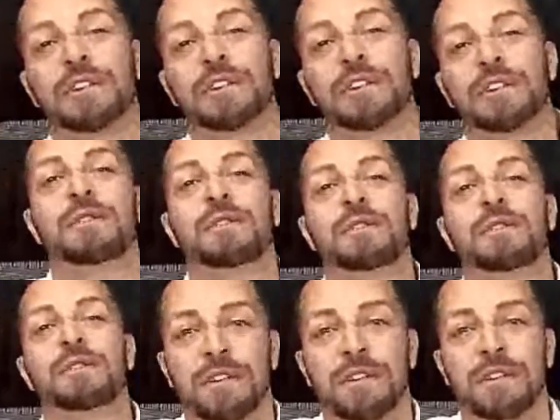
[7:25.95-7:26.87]
as a
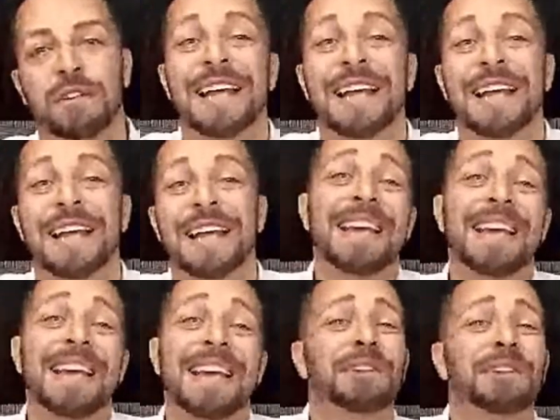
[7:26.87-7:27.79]
coronavirus death.
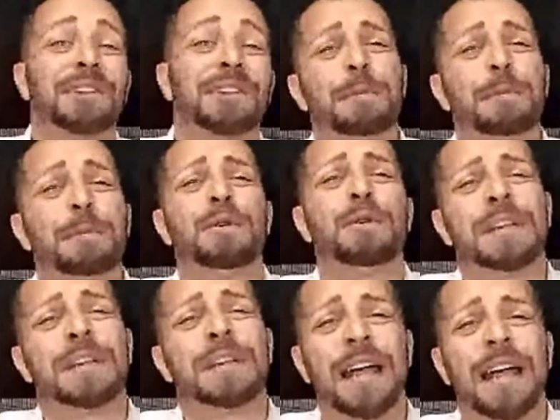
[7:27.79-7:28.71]
These are not people
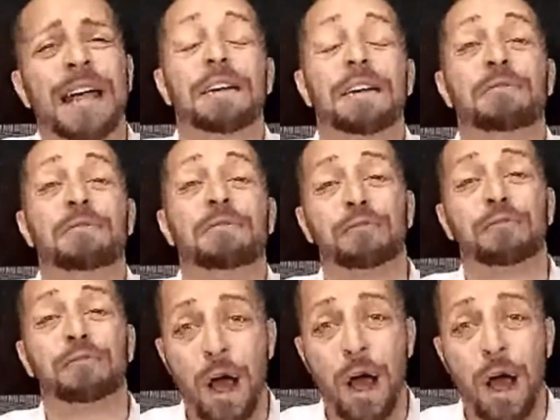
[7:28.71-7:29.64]
who are dying
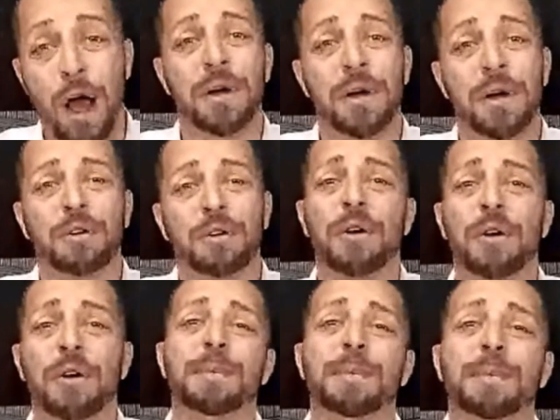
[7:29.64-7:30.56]
from
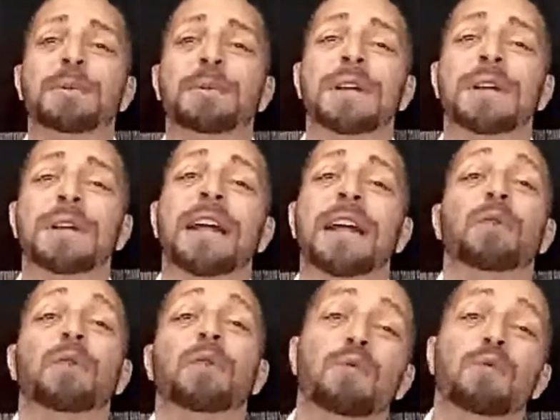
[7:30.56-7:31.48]
corona; they're people who are
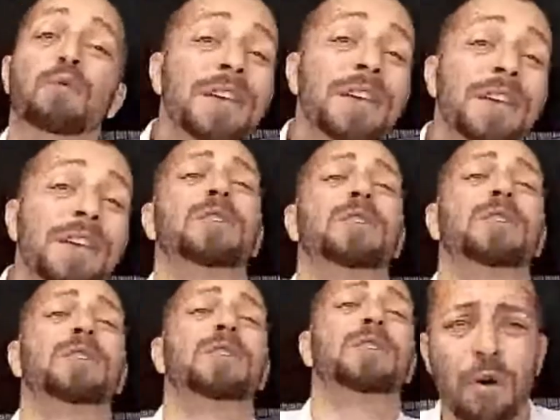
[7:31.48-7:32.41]
dying with
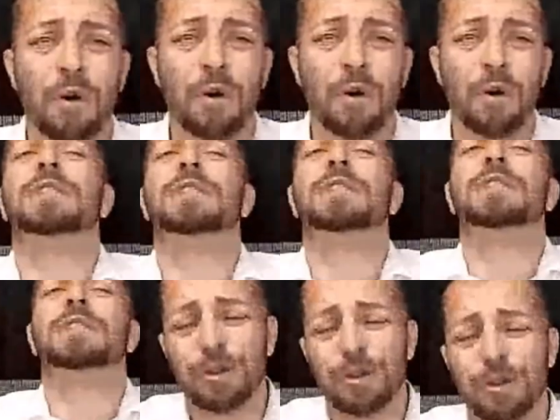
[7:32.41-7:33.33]
corona. There is a
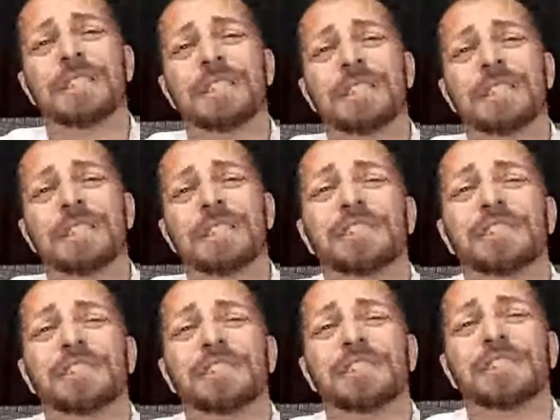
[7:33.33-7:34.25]
huge distinction,
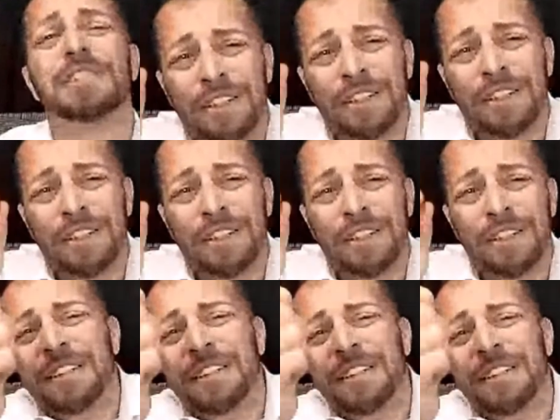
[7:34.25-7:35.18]
and the, the, the
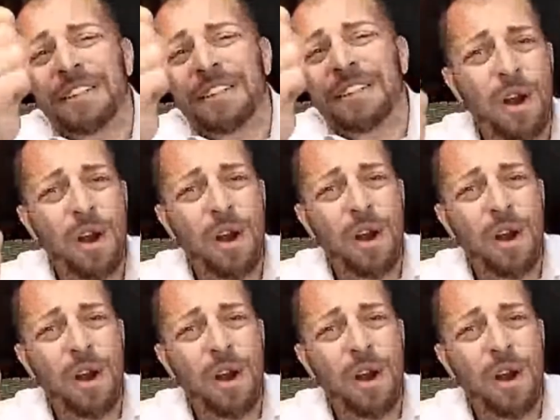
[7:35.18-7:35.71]
twist of that one